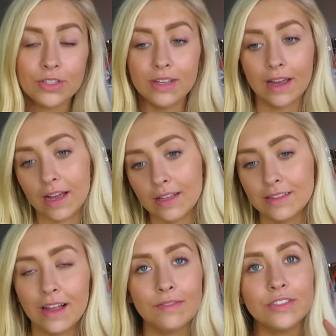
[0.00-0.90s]
to like
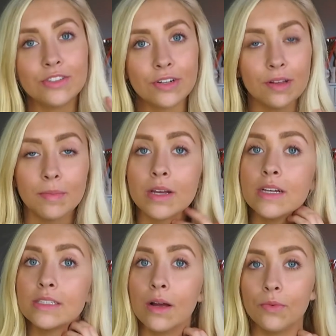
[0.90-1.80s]
11:30
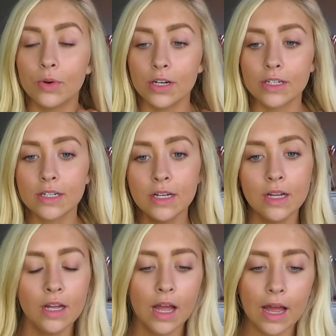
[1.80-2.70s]
because I'd work
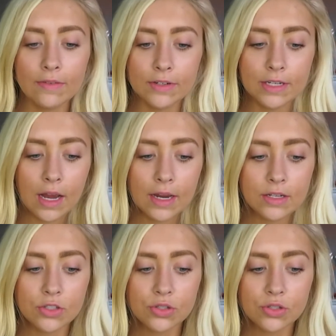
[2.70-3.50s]
every night.